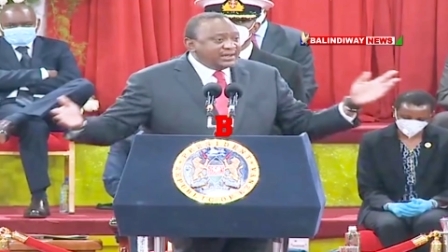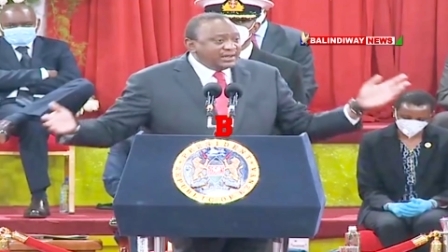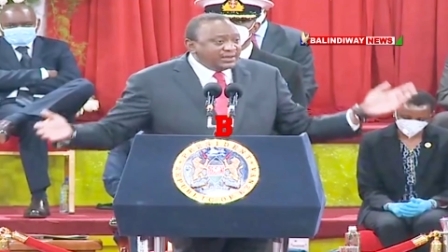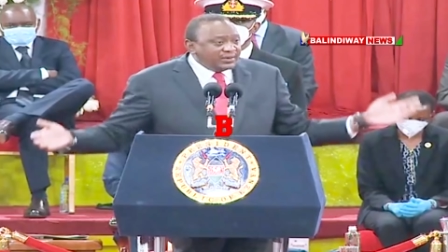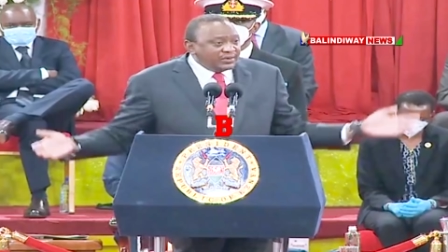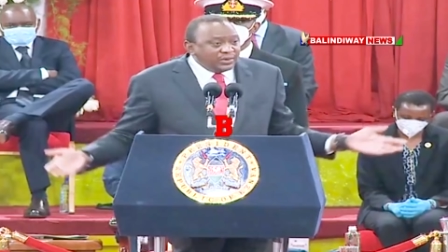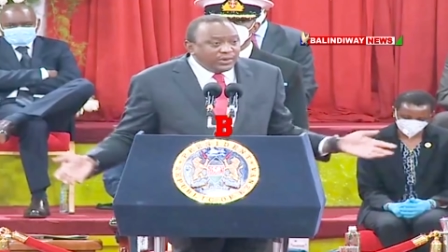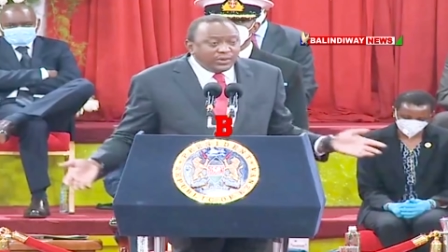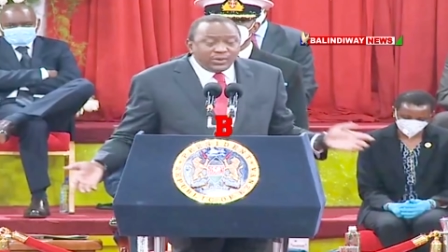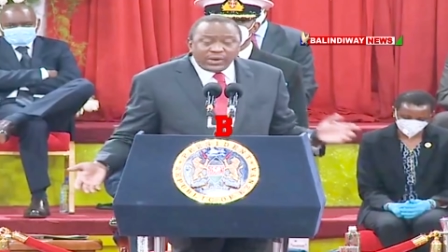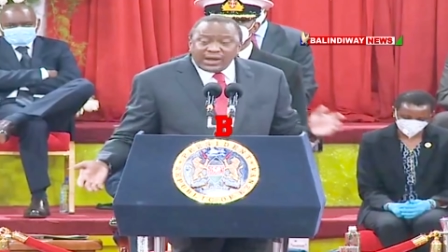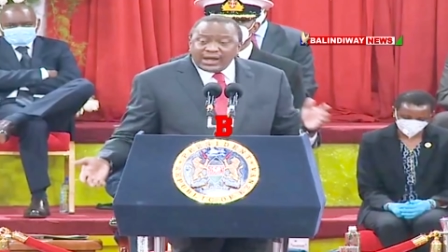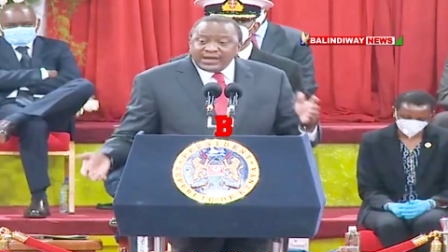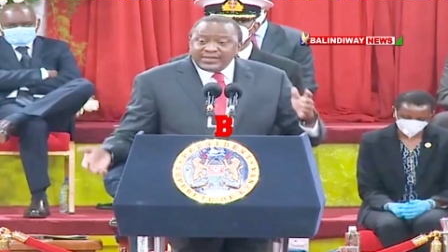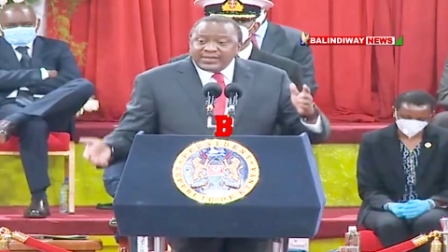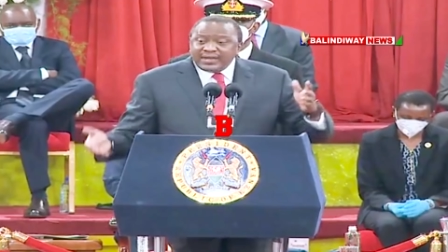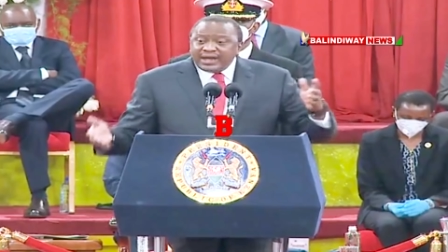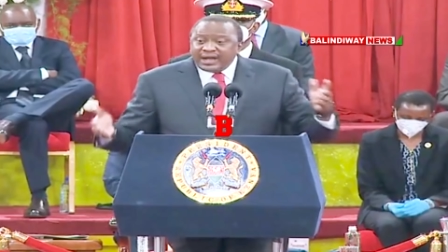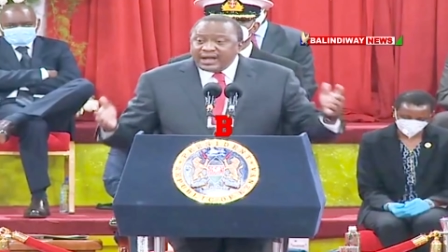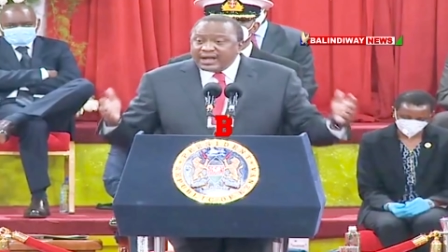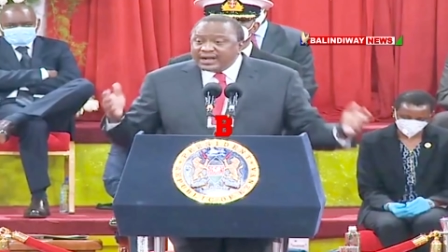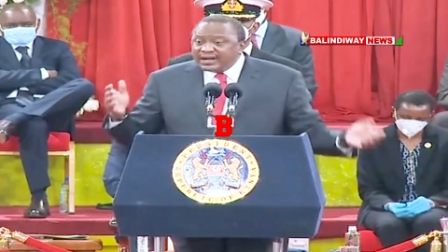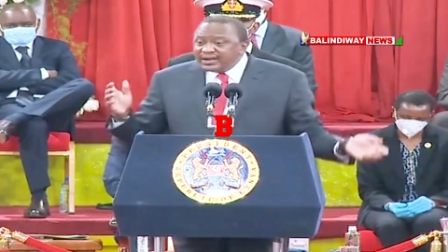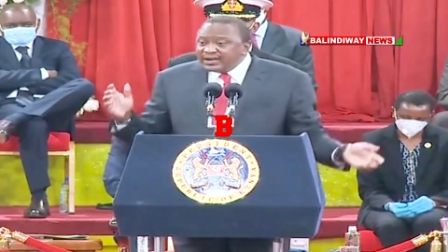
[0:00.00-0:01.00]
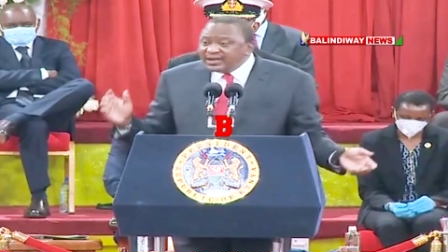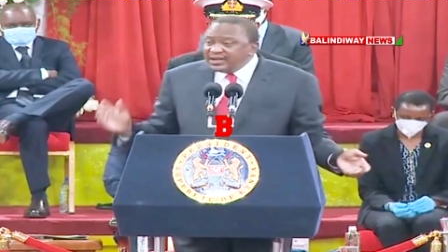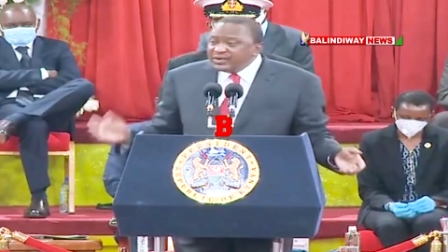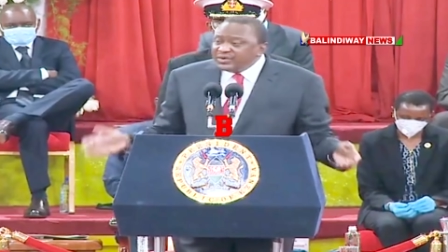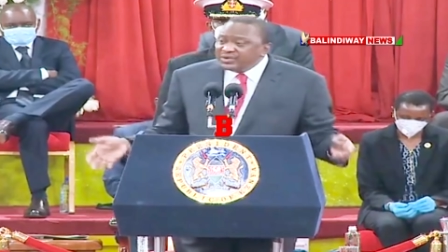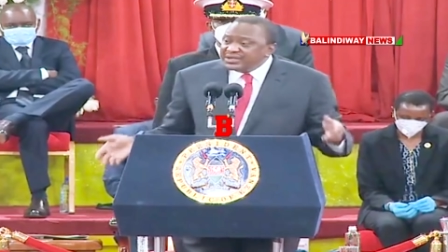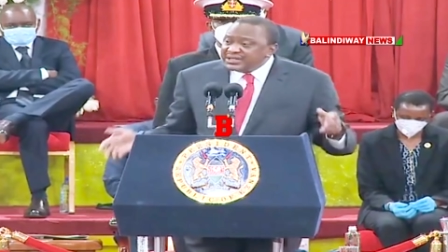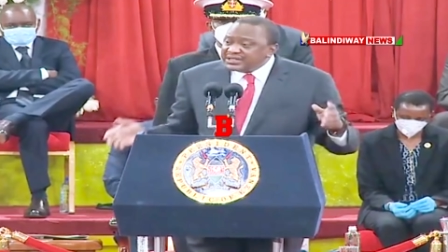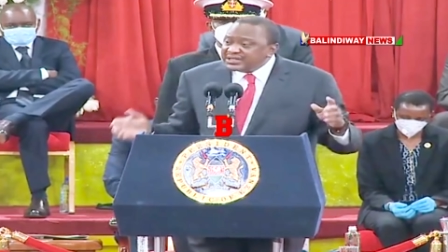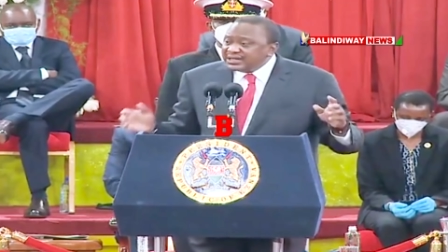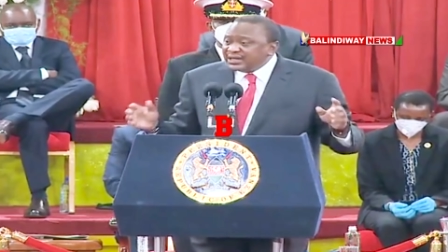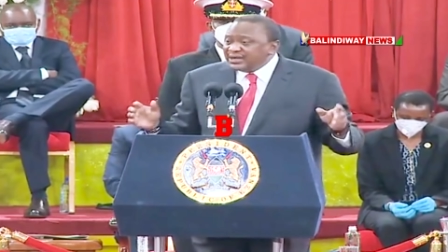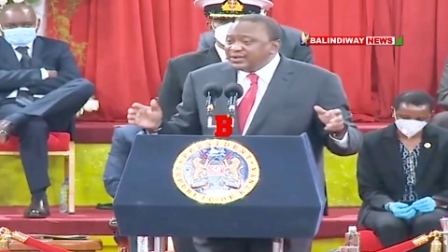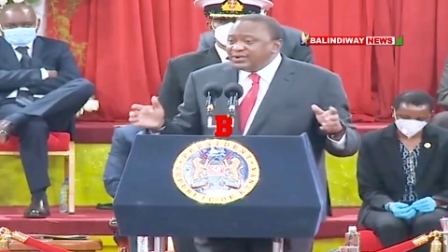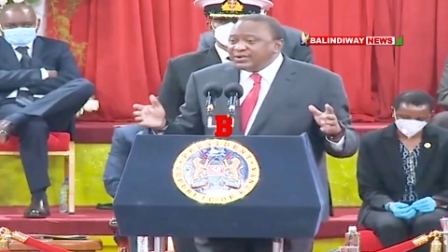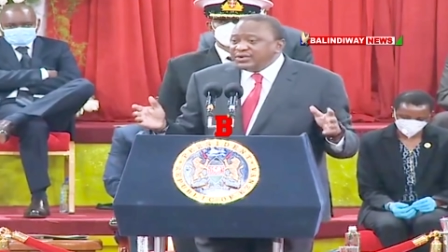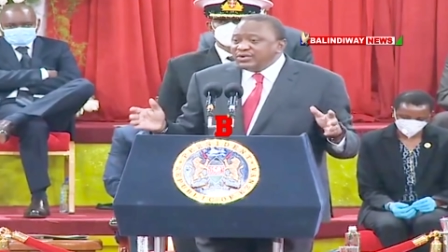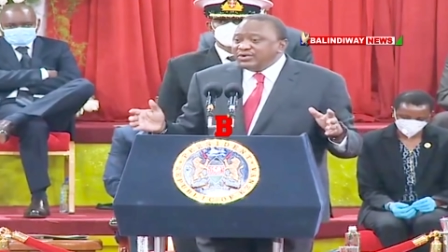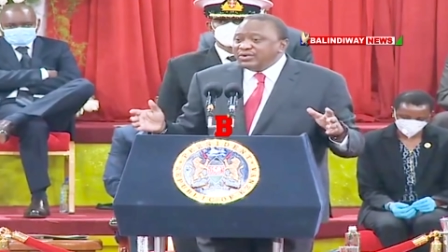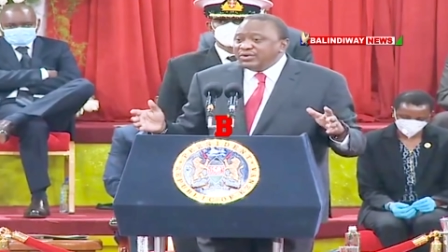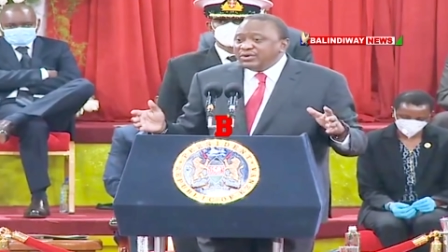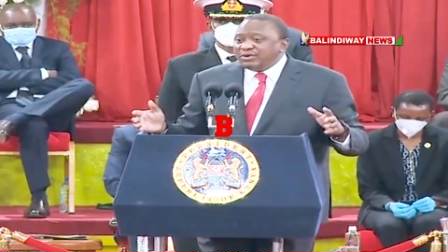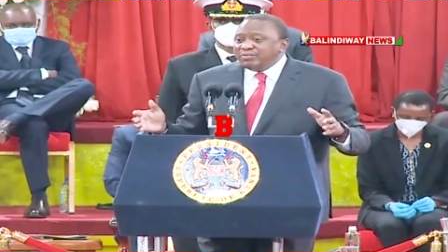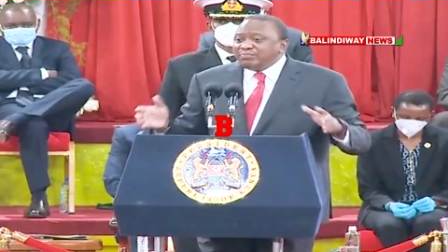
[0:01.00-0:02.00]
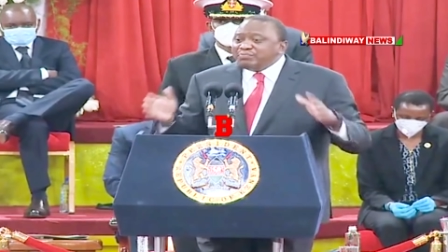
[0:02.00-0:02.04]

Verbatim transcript: we will either agree or disagree on,